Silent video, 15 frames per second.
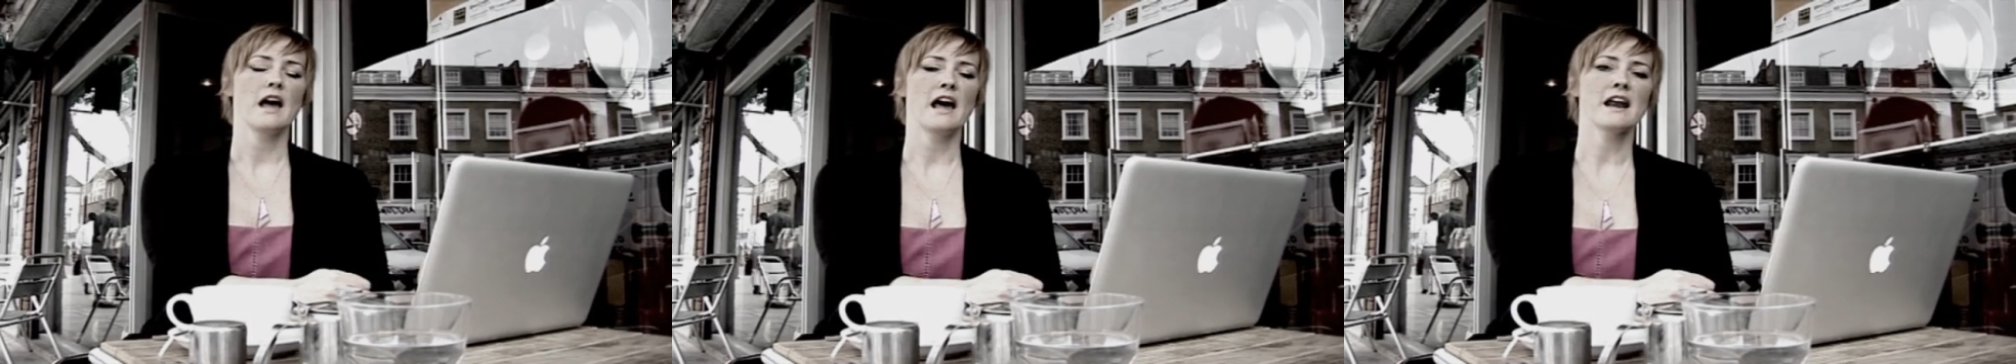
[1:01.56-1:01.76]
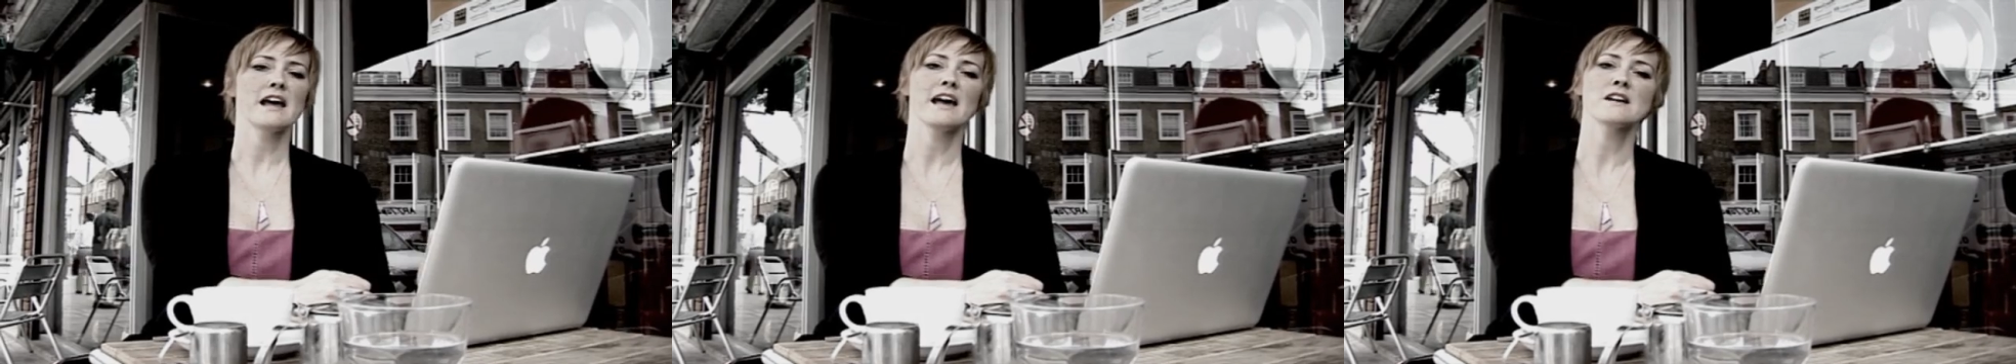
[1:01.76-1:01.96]

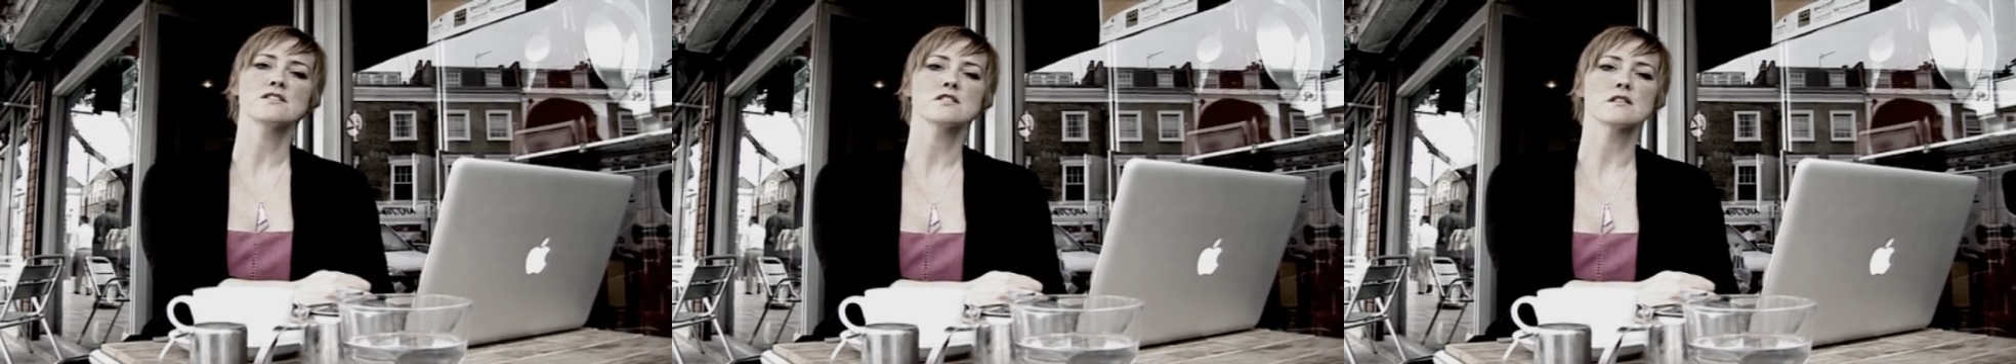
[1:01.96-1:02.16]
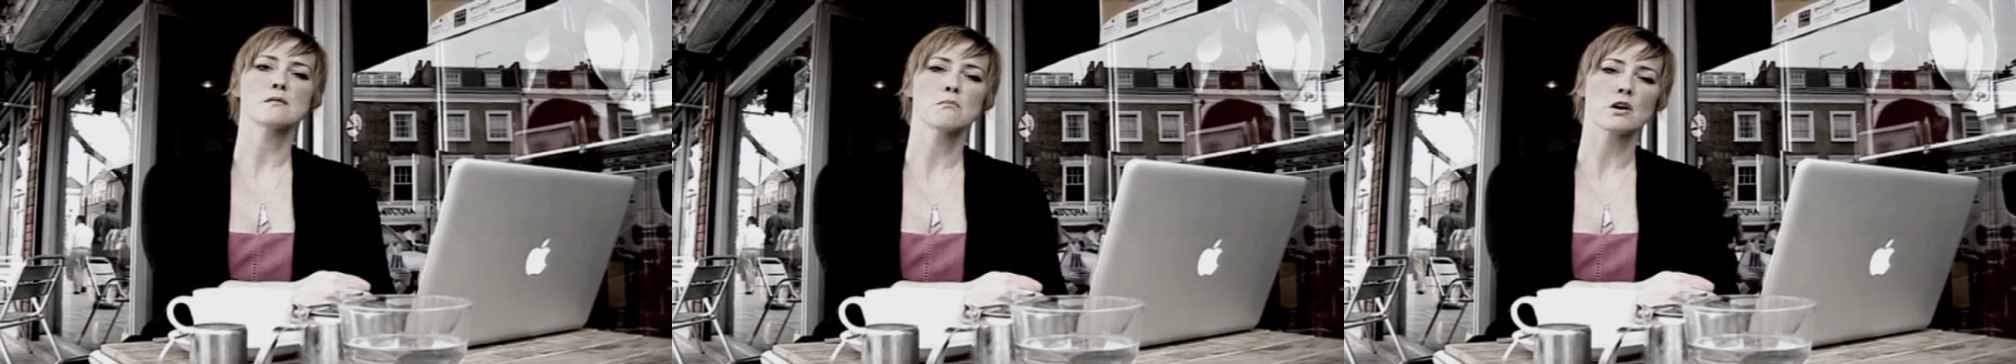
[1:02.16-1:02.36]
And I
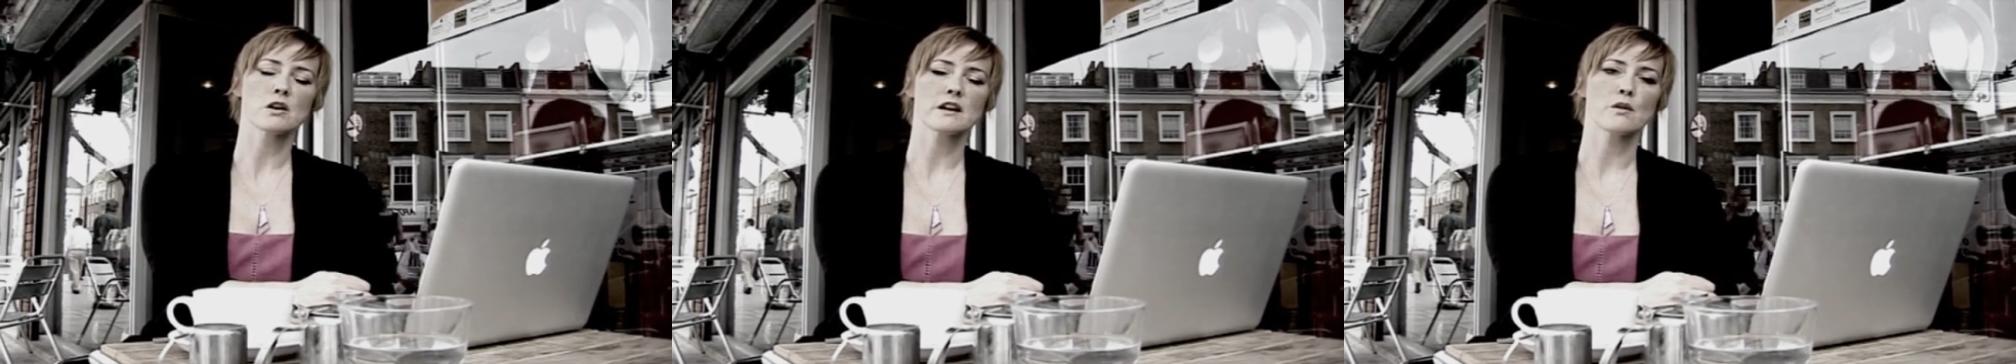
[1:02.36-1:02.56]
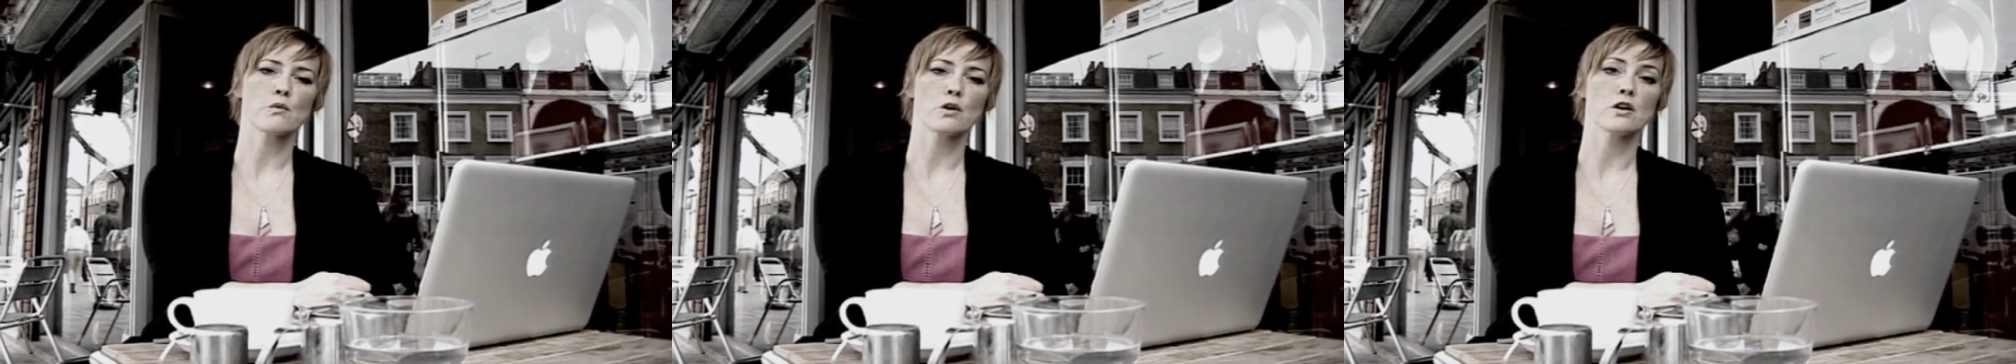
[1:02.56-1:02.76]
enter the
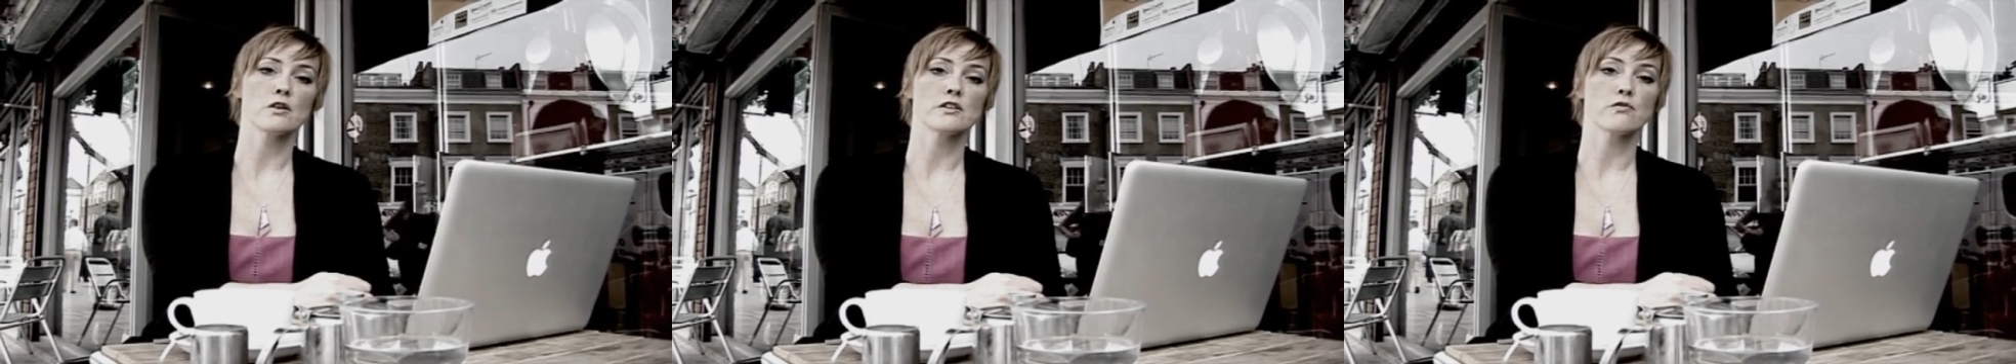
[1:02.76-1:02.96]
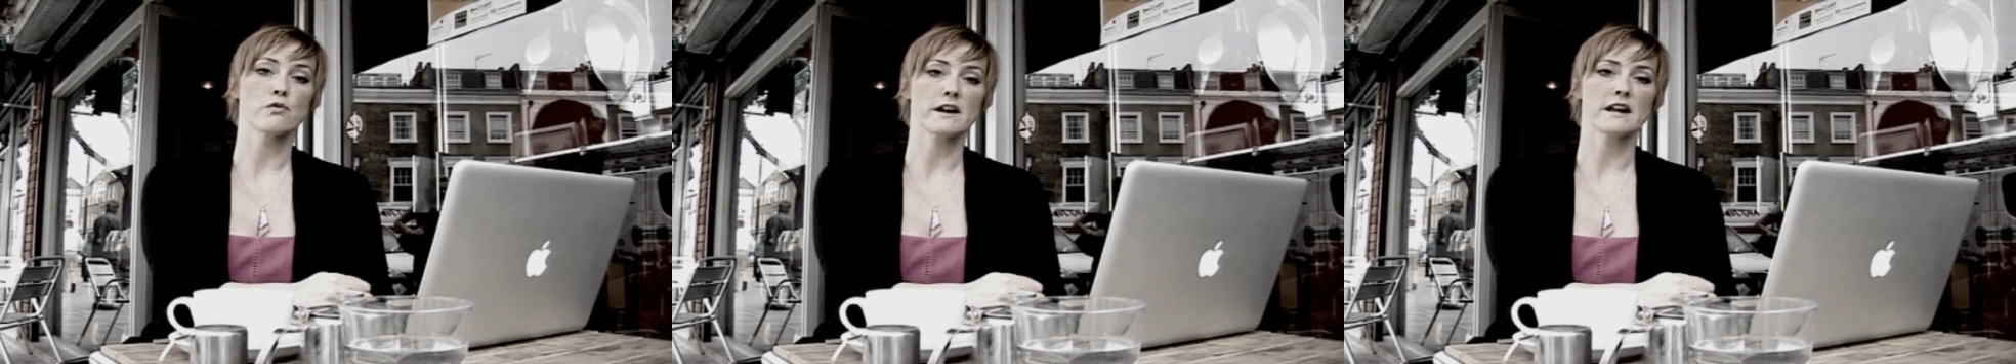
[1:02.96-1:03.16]
murky
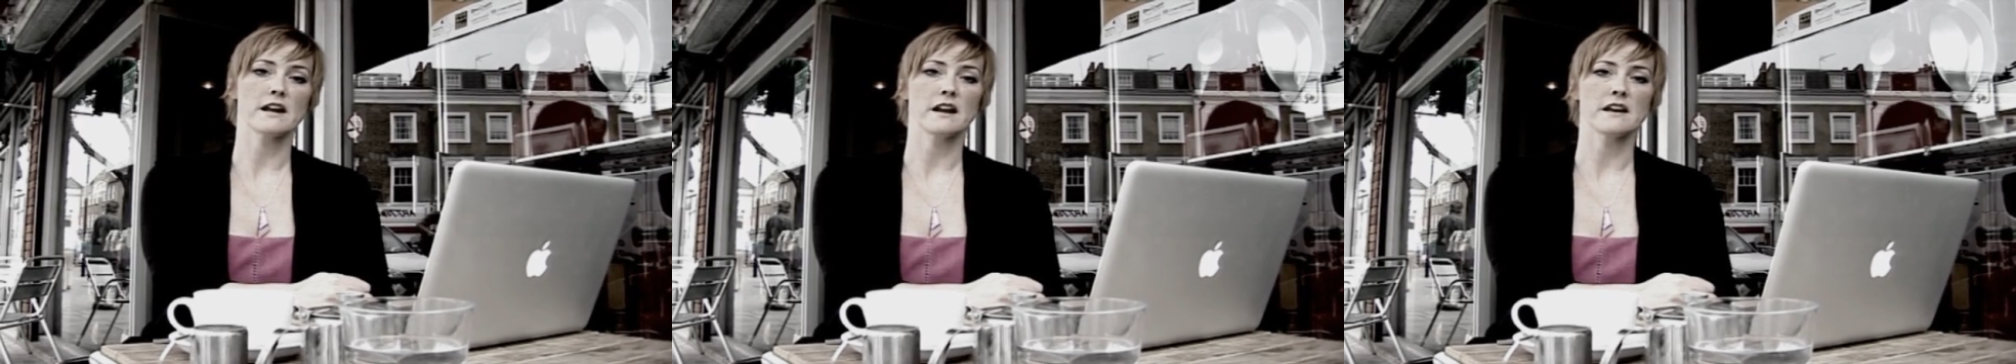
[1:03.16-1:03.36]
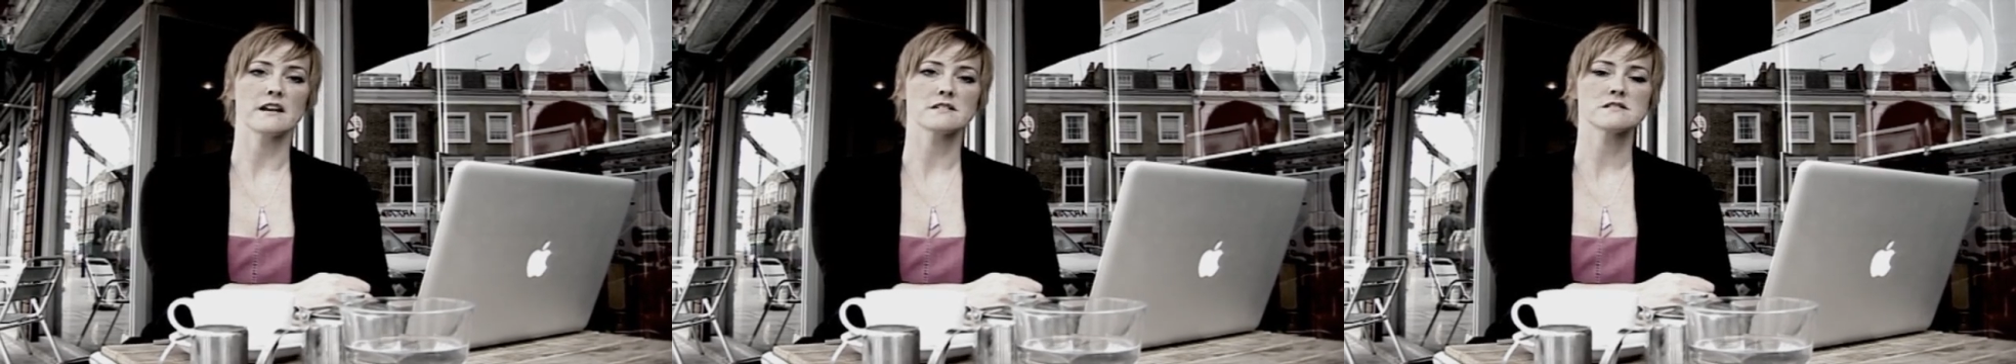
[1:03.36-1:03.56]
world of
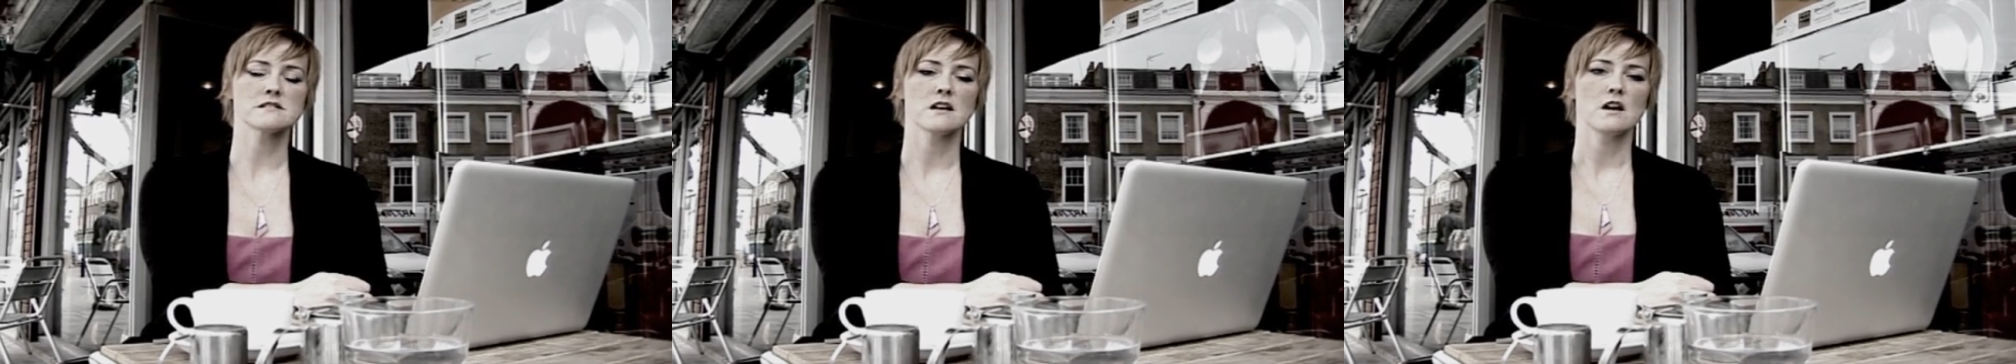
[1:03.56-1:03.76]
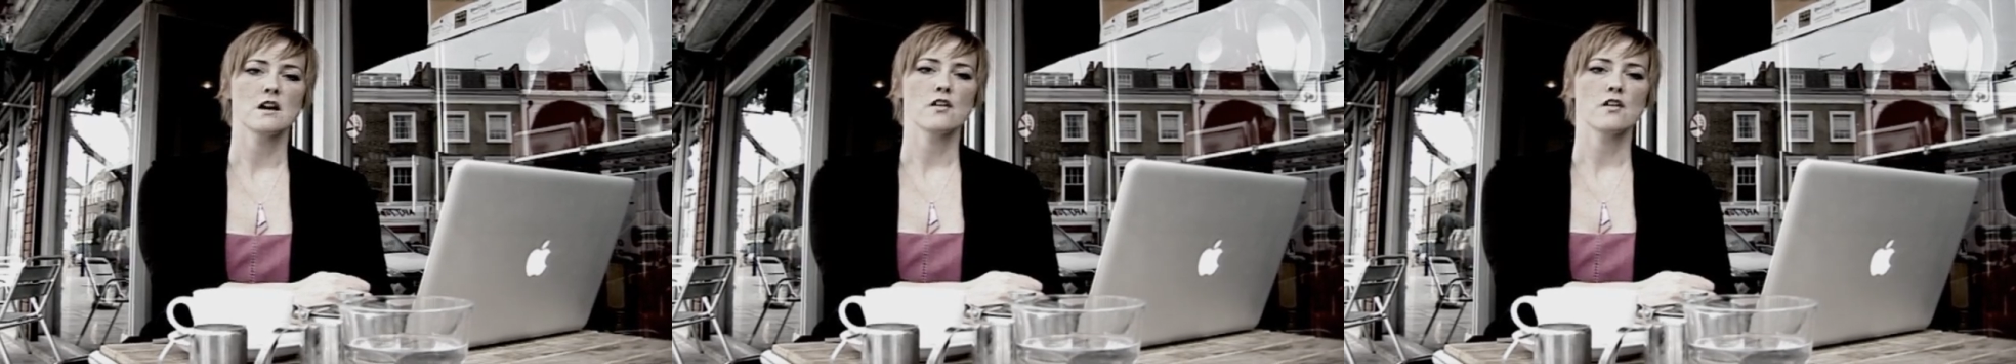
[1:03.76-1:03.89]
WikiLeaks